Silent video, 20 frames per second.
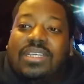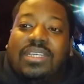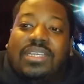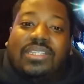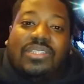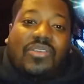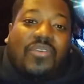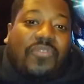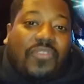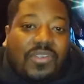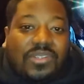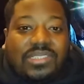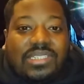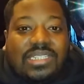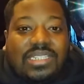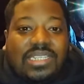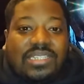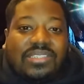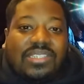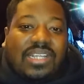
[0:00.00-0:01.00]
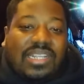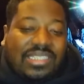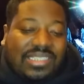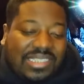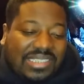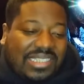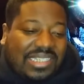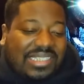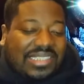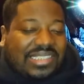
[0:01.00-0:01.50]
So first he gives her
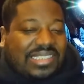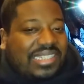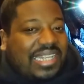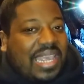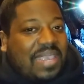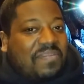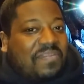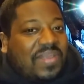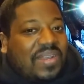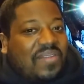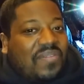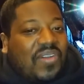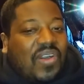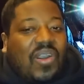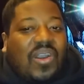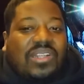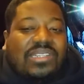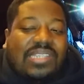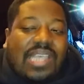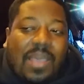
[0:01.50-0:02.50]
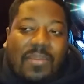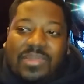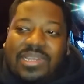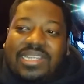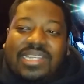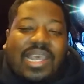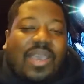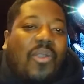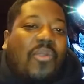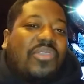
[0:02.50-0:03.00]
just a slight bit of a hard time, but he's
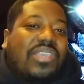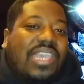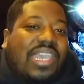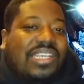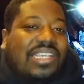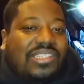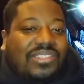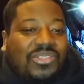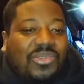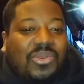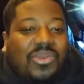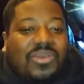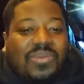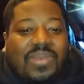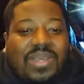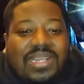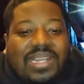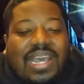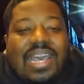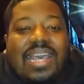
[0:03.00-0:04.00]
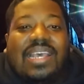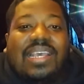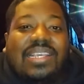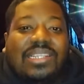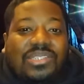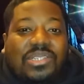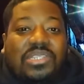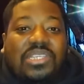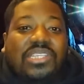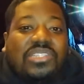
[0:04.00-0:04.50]
like, "Okay, sure, why not?"
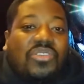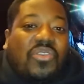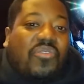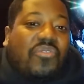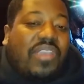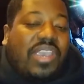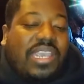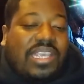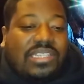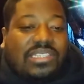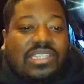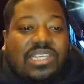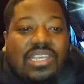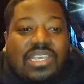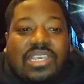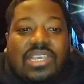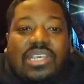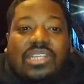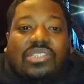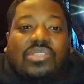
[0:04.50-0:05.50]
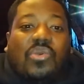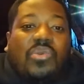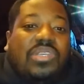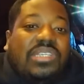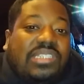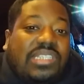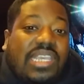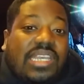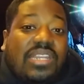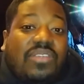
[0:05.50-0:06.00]
So he gives her a raise. So
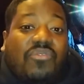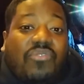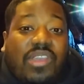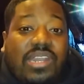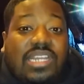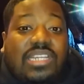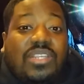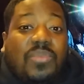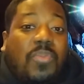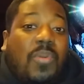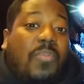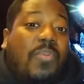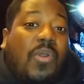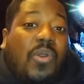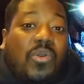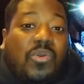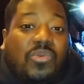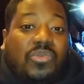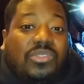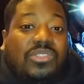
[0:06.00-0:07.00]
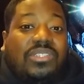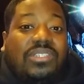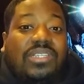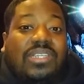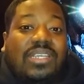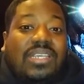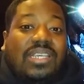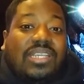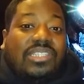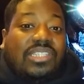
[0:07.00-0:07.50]
he's getting ready to propose
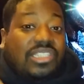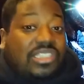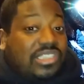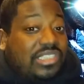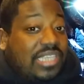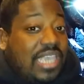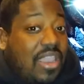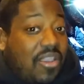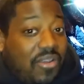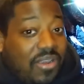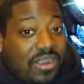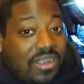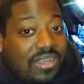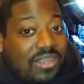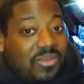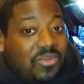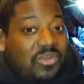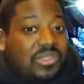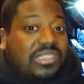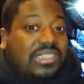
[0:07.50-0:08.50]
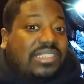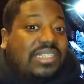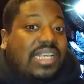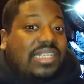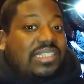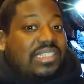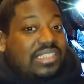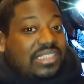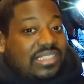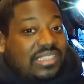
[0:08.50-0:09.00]
to Sarah, which is
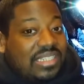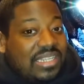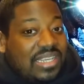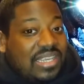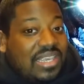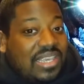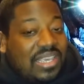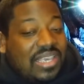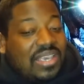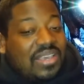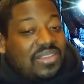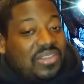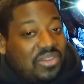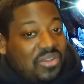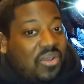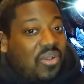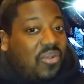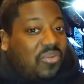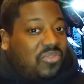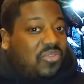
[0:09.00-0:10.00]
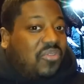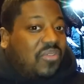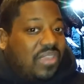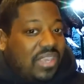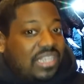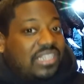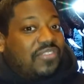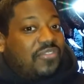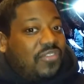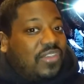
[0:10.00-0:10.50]
that's his, you know, new
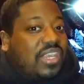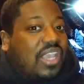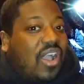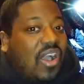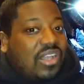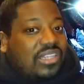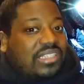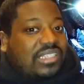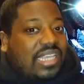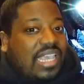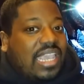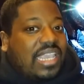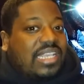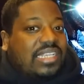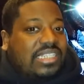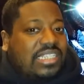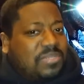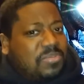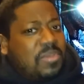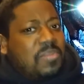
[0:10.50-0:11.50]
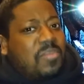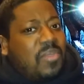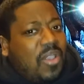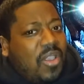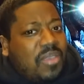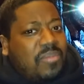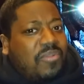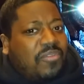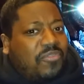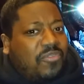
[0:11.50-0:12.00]
his fiance, because he's been
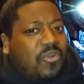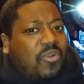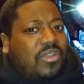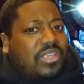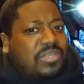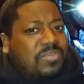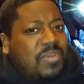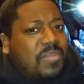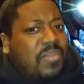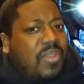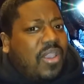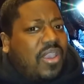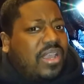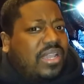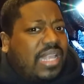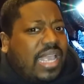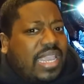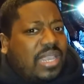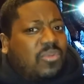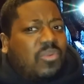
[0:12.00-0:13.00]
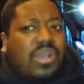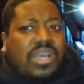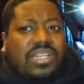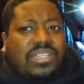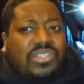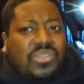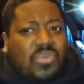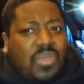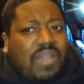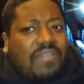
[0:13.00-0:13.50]
married before. He's been married like,
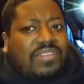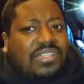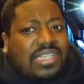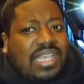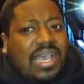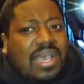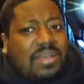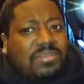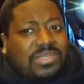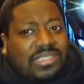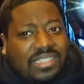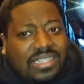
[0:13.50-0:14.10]
what, two other times?